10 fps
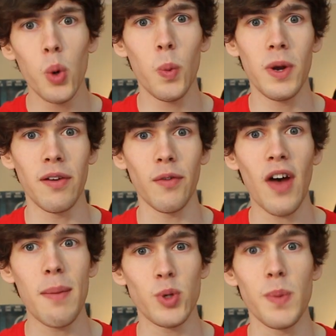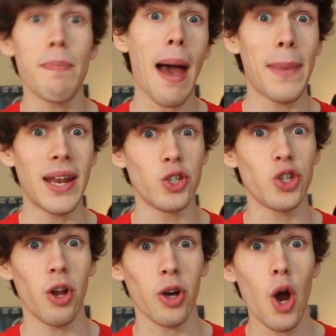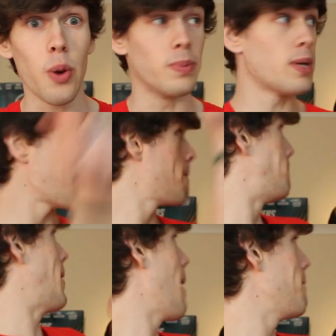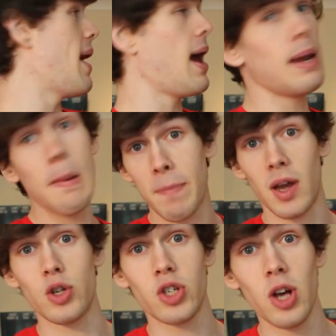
Who would win in a fight between Batman and Sherlock Holmes? Batman, because